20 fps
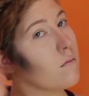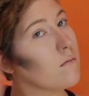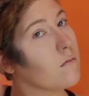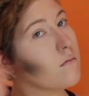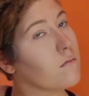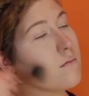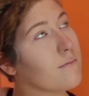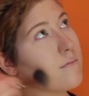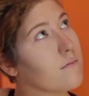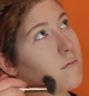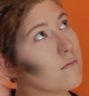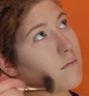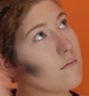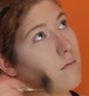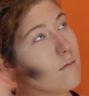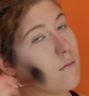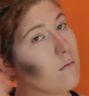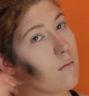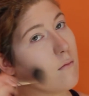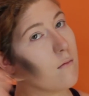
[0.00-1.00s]
again, it's
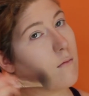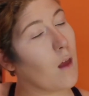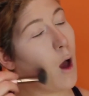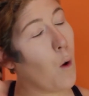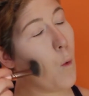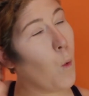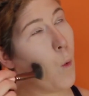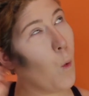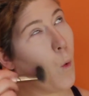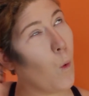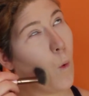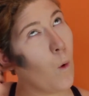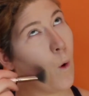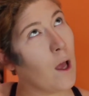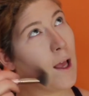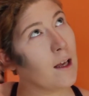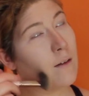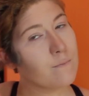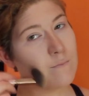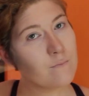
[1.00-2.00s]
totally up to you whether you're
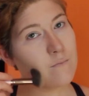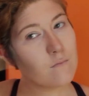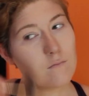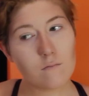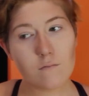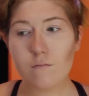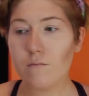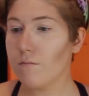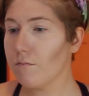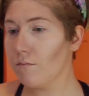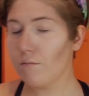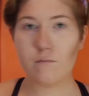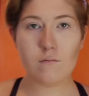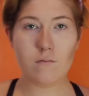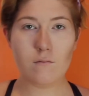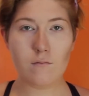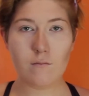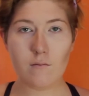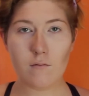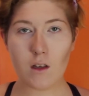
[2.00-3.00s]
doing a natural look
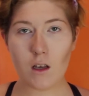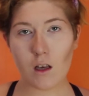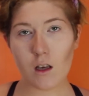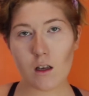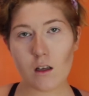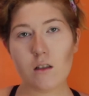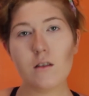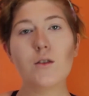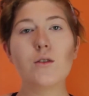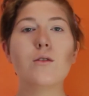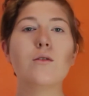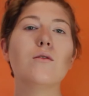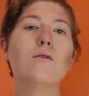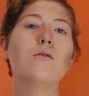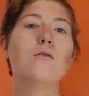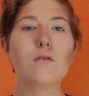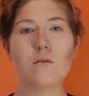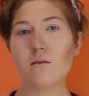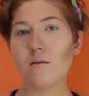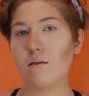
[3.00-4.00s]
or a makeup
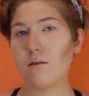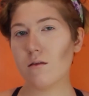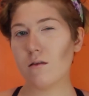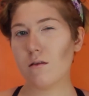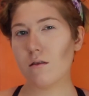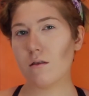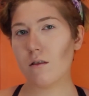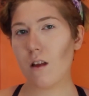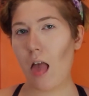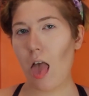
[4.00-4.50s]
look.